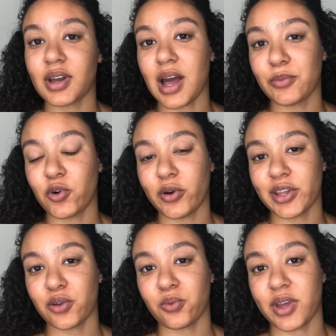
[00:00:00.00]
I'm going
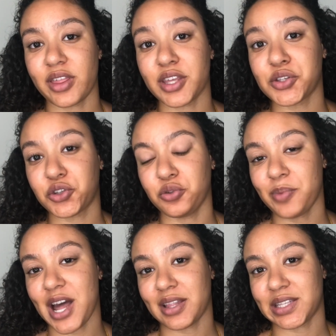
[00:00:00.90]
in with 2
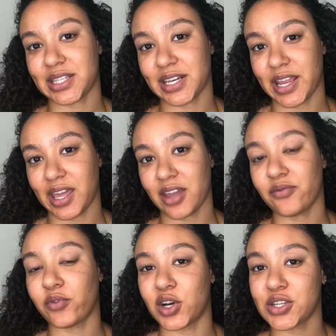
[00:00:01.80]
palettes today.
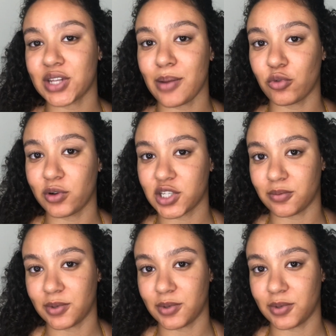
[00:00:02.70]
First, I'm going to